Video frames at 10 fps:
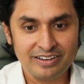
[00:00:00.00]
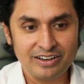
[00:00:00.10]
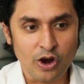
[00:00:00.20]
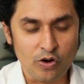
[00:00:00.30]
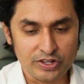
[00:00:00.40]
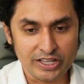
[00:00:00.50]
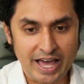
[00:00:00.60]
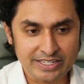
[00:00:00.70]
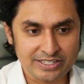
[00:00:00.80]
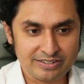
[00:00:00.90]
over the
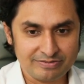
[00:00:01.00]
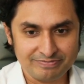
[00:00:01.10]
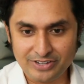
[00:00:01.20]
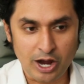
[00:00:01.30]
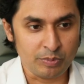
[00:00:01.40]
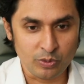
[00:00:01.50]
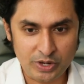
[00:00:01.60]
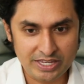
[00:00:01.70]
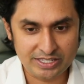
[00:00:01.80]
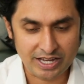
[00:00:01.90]
last couple
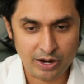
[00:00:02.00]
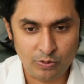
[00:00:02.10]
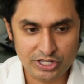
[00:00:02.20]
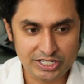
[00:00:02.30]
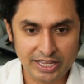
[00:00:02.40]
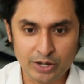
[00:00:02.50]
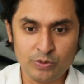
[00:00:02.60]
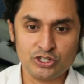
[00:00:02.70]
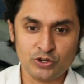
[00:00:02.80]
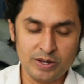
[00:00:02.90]
weeks. I want to say like we
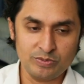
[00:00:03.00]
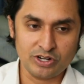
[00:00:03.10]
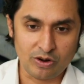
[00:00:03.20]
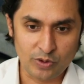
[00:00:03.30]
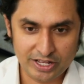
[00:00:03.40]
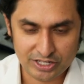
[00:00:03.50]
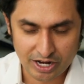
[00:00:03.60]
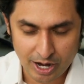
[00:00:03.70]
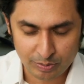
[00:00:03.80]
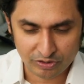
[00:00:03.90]
had a
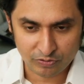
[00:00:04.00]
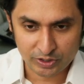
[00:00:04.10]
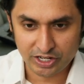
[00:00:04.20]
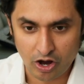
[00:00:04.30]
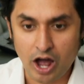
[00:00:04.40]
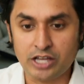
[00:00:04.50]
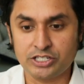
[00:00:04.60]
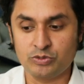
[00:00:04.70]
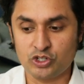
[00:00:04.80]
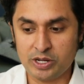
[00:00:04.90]
couple of really
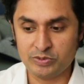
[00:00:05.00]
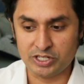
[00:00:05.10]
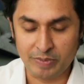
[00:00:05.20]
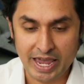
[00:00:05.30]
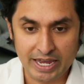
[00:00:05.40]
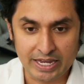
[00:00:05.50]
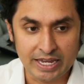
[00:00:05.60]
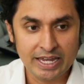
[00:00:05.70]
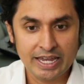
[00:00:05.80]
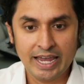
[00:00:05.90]
awesome streams in May.
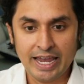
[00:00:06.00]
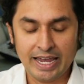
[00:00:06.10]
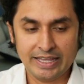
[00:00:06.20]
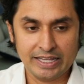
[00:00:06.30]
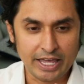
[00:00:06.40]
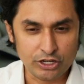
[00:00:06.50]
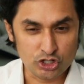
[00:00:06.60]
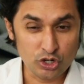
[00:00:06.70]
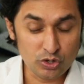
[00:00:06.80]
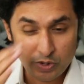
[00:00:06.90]
And then like
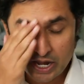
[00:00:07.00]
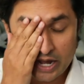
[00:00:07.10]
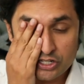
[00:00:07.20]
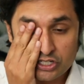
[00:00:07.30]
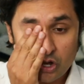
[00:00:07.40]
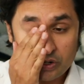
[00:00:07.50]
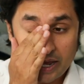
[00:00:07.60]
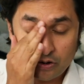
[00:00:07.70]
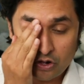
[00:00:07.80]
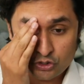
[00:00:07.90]
June, we kind of slowed
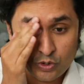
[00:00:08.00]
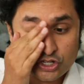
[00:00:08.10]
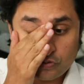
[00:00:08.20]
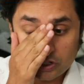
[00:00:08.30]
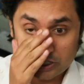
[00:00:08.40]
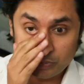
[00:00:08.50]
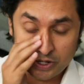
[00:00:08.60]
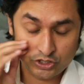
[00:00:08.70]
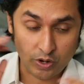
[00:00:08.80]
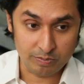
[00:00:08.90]
down on Twitch for a little bit.
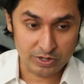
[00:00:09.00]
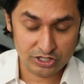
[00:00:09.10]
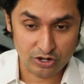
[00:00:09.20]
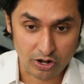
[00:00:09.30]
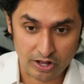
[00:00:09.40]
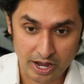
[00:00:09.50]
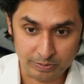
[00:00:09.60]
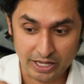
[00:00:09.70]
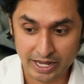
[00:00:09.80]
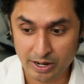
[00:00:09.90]
So I miss y'all. I'm
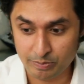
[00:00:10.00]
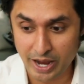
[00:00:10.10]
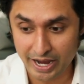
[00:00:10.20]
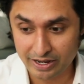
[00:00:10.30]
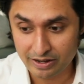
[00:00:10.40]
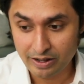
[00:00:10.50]
glad I'm back.